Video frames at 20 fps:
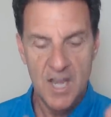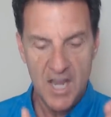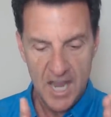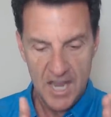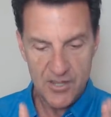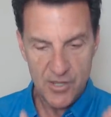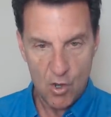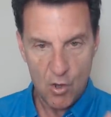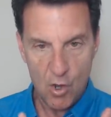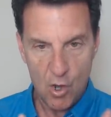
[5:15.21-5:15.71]

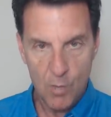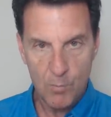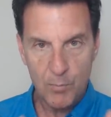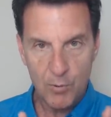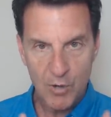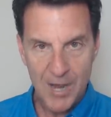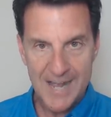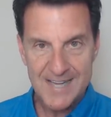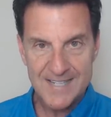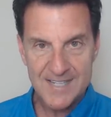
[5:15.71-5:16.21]
And the whole
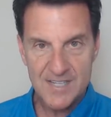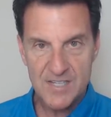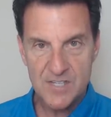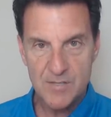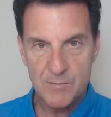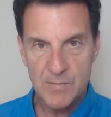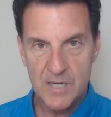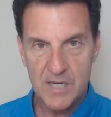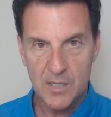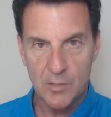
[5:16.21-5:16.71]
process
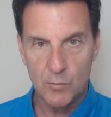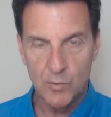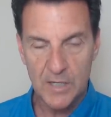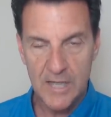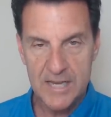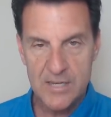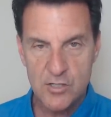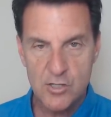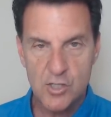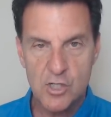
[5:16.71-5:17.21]
of being in a
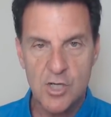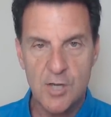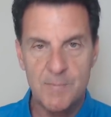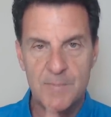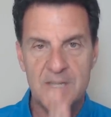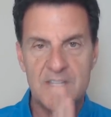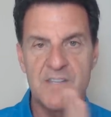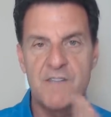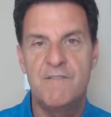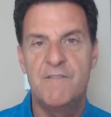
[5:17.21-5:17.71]
relationship
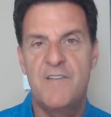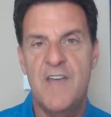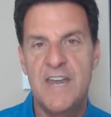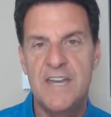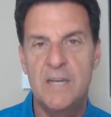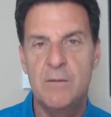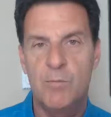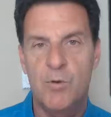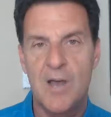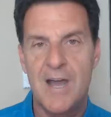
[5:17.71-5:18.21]
is a
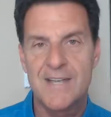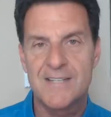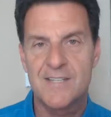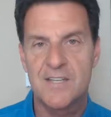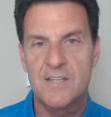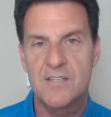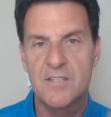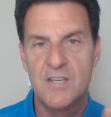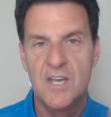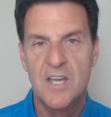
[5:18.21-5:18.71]
vetting
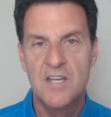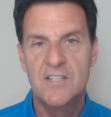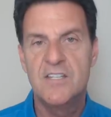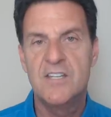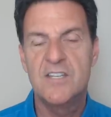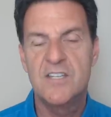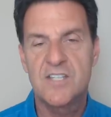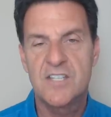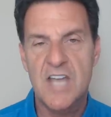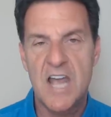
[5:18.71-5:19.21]
process to
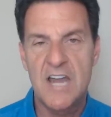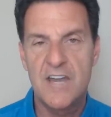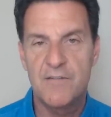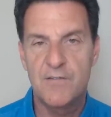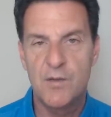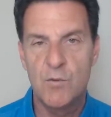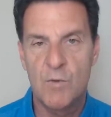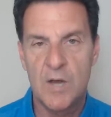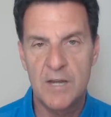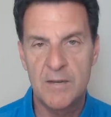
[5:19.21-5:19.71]
decide
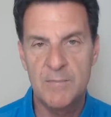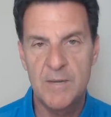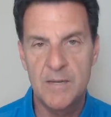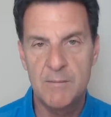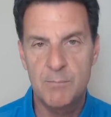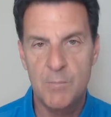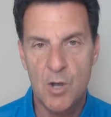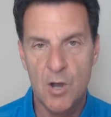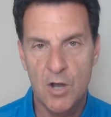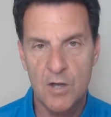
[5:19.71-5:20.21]
if you want to be
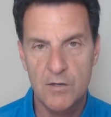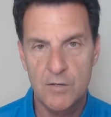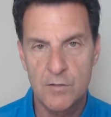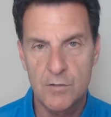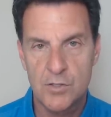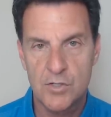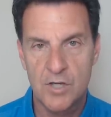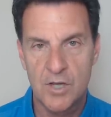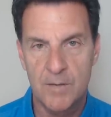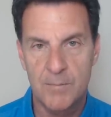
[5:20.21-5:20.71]
in
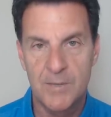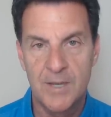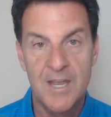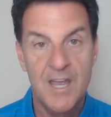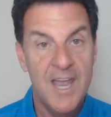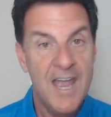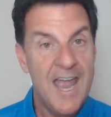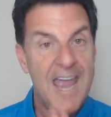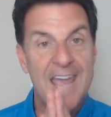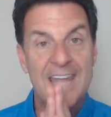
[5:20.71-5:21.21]
partnership.
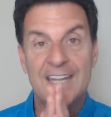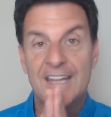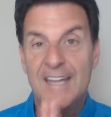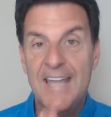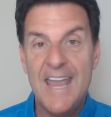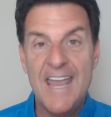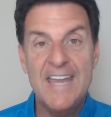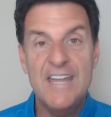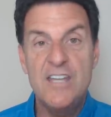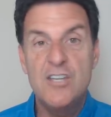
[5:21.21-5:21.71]
And
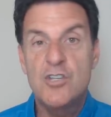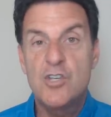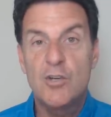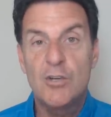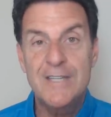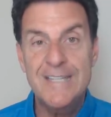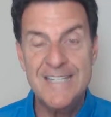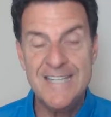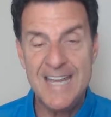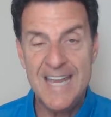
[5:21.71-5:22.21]
ladies,
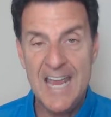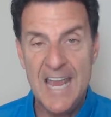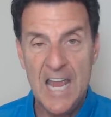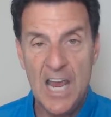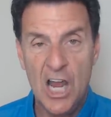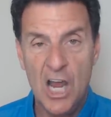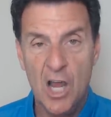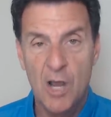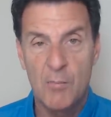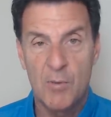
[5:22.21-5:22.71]
you're
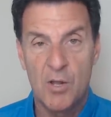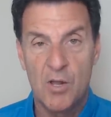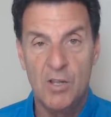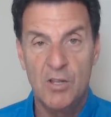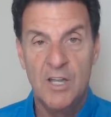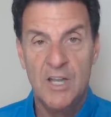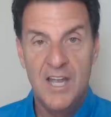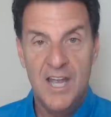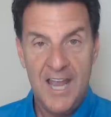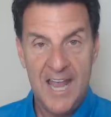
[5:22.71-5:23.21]

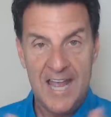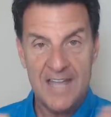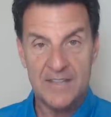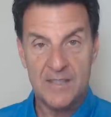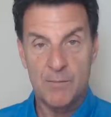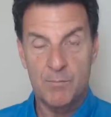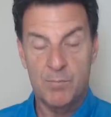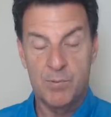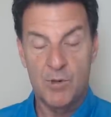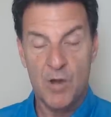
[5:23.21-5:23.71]
terrible at
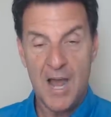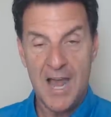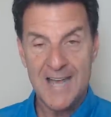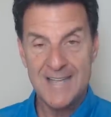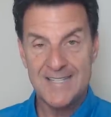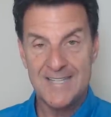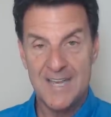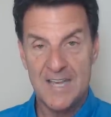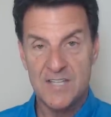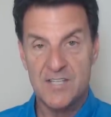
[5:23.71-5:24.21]
the
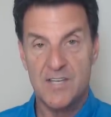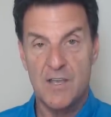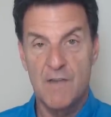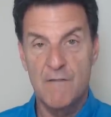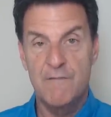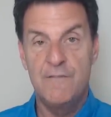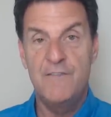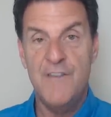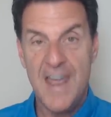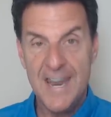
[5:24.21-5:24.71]
process
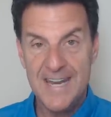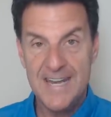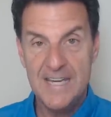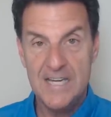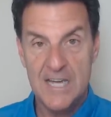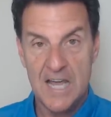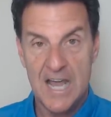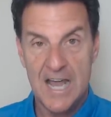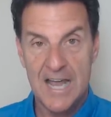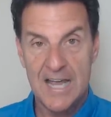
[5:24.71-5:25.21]
of vetting
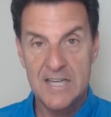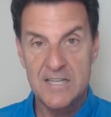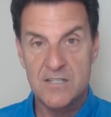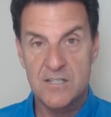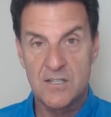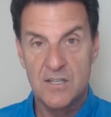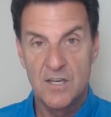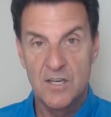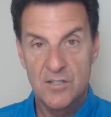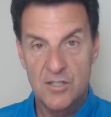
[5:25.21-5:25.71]

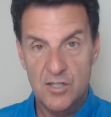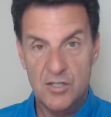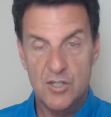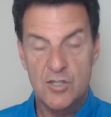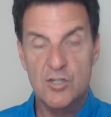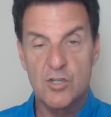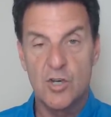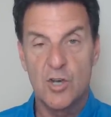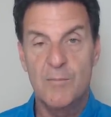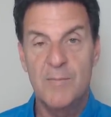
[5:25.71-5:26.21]
guys to
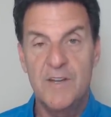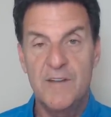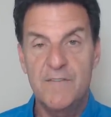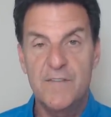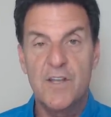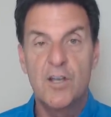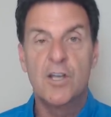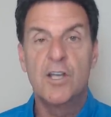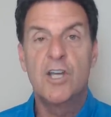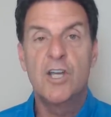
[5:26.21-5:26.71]
determine if
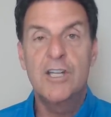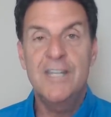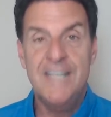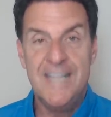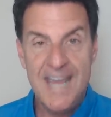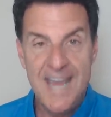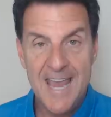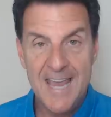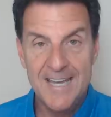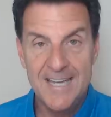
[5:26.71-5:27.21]
they're good
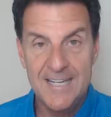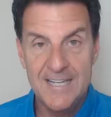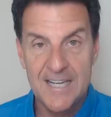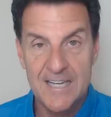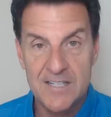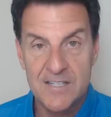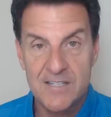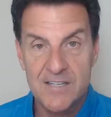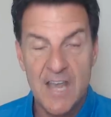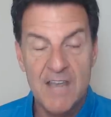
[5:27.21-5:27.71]

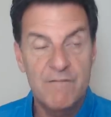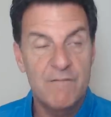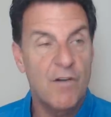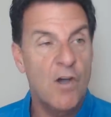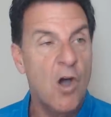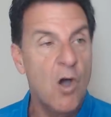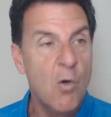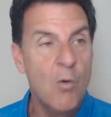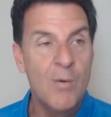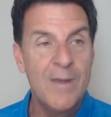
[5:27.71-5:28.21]
candidates. I've
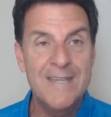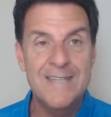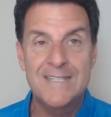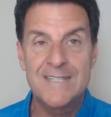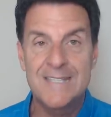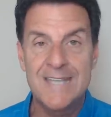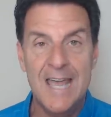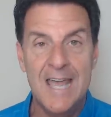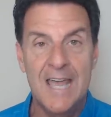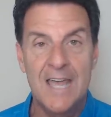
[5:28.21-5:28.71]
always
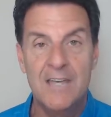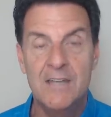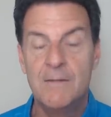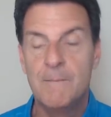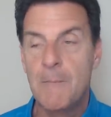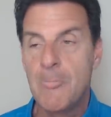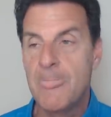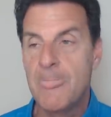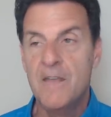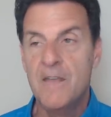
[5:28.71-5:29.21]
said,
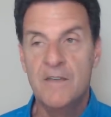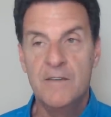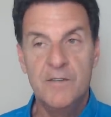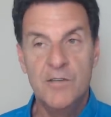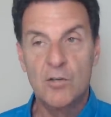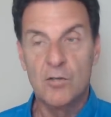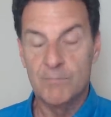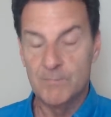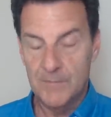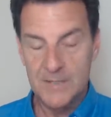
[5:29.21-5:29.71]

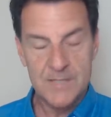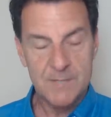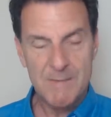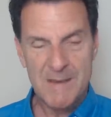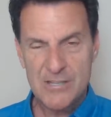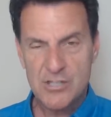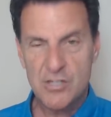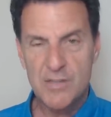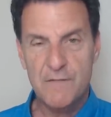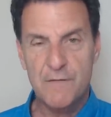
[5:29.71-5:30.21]
you're,
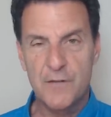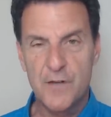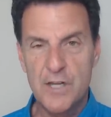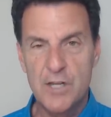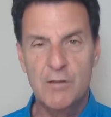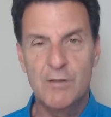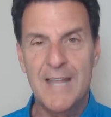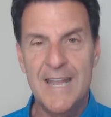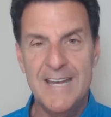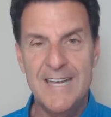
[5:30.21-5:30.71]
especially for
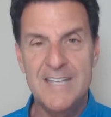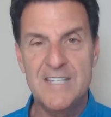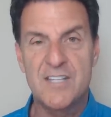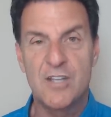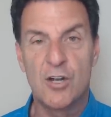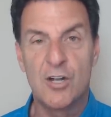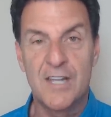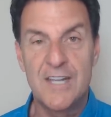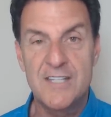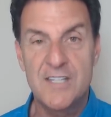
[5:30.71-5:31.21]
you ladies that
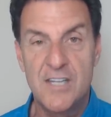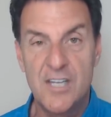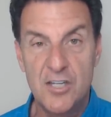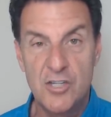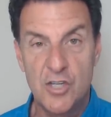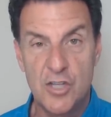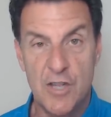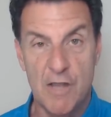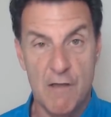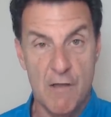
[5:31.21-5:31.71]
are listening
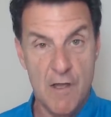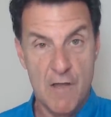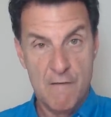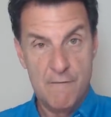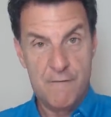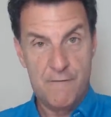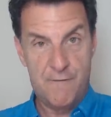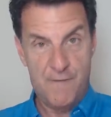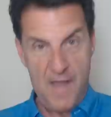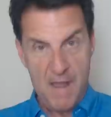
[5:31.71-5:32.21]
to the
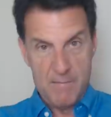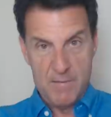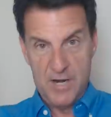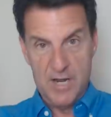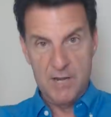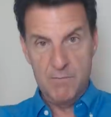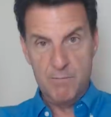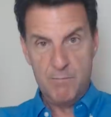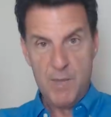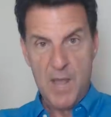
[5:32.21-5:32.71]

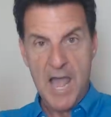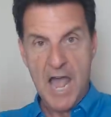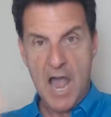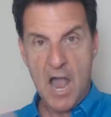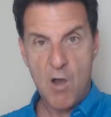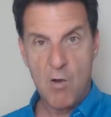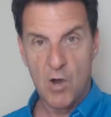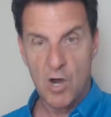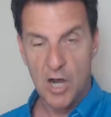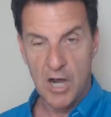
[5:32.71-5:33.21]
feminine
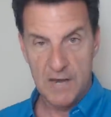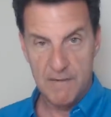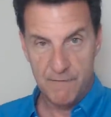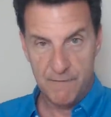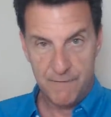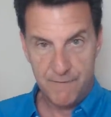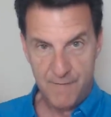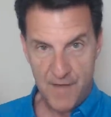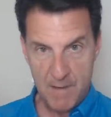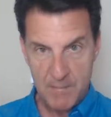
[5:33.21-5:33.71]
power and
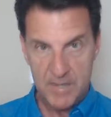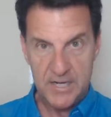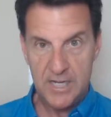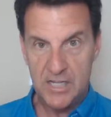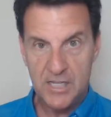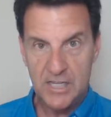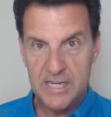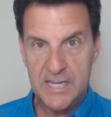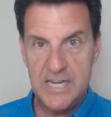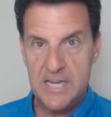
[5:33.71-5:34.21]

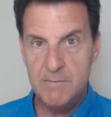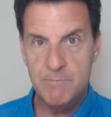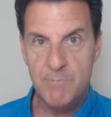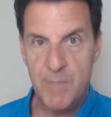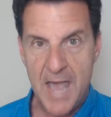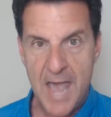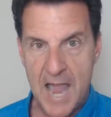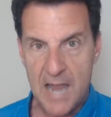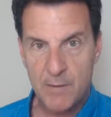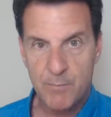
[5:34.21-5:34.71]
feminine lean
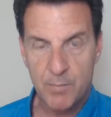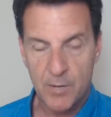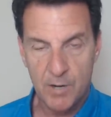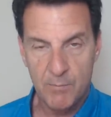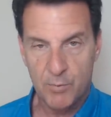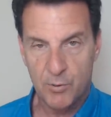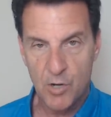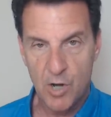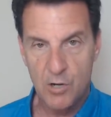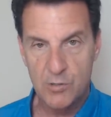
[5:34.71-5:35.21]
back
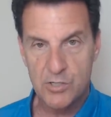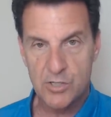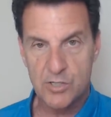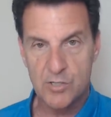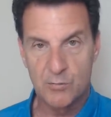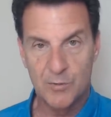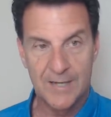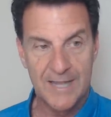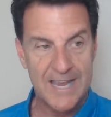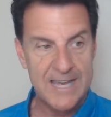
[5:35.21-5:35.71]
approach to
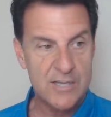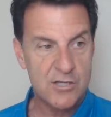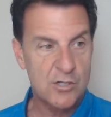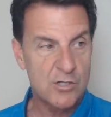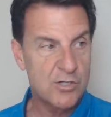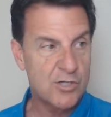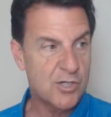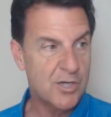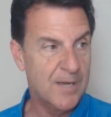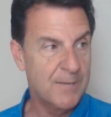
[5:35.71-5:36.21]

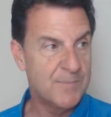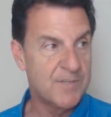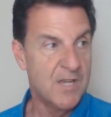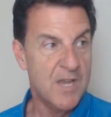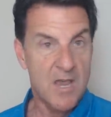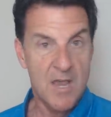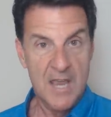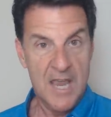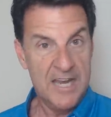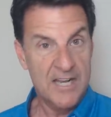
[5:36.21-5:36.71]
relationships
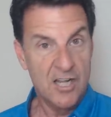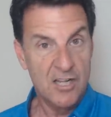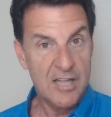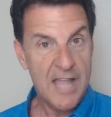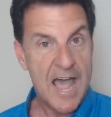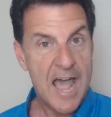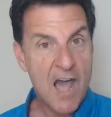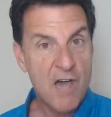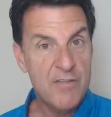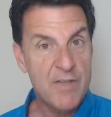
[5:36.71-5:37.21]
and
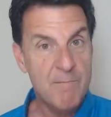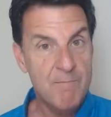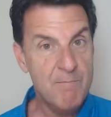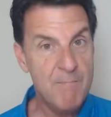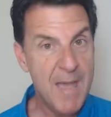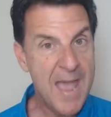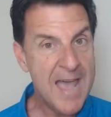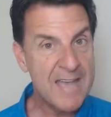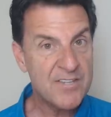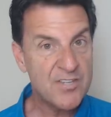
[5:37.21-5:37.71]
allow the
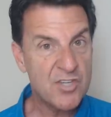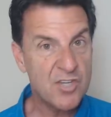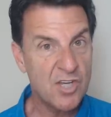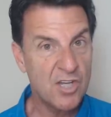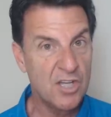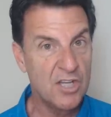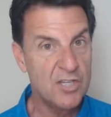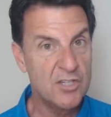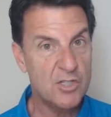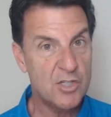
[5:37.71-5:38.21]

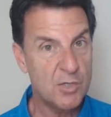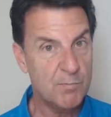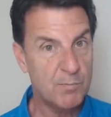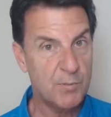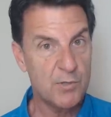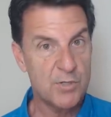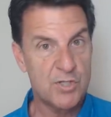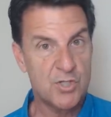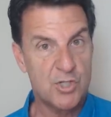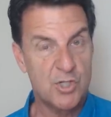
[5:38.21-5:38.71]
masculine to
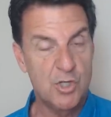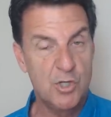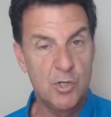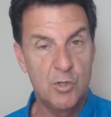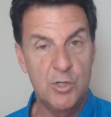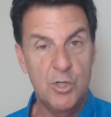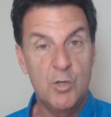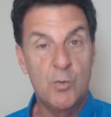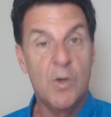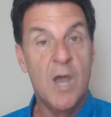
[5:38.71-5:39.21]
pursue
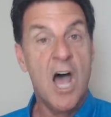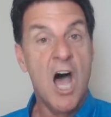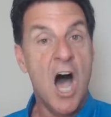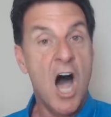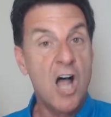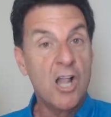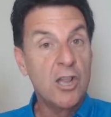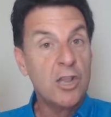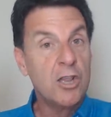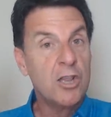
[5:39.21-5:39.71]
you.
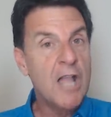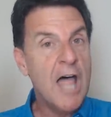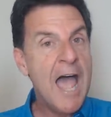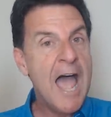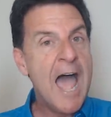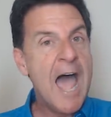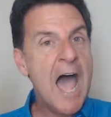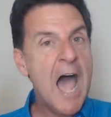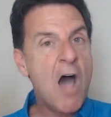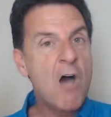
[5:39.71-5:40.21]

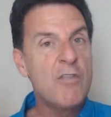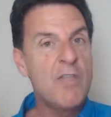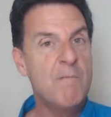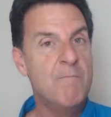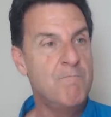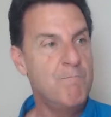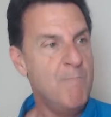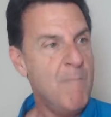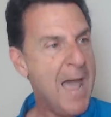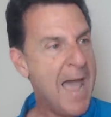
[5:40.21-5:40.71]
Allow the
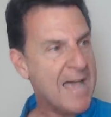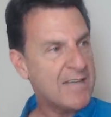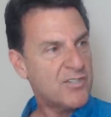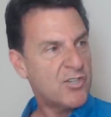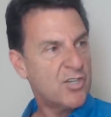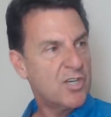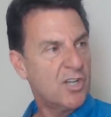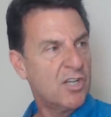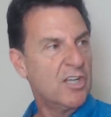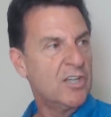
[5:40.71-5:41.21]

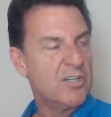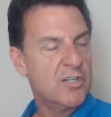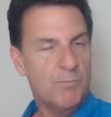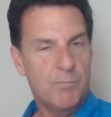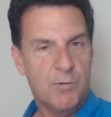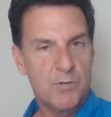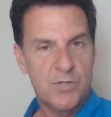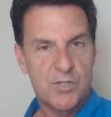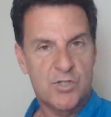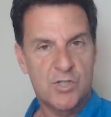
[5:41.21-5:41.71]
masculine to
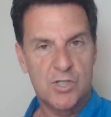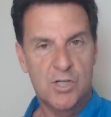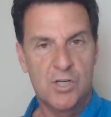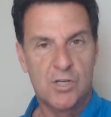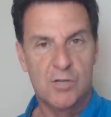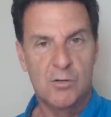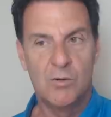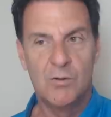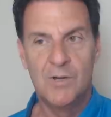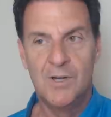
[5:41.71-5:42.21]

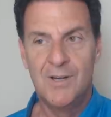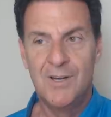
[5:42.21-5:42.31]
pursue.